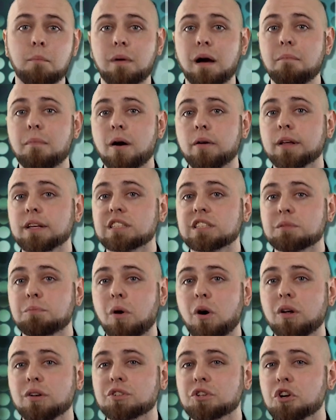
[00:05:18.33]
by mounting
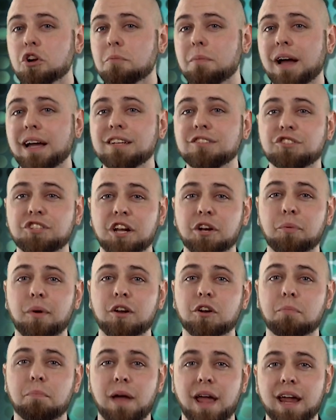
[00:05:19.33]
small turbine
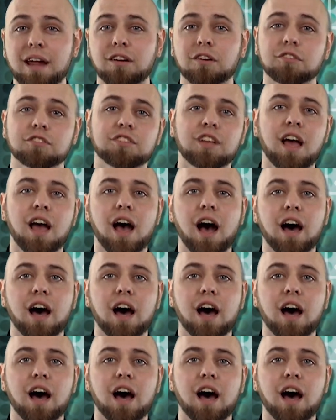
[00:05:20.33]
generator pairs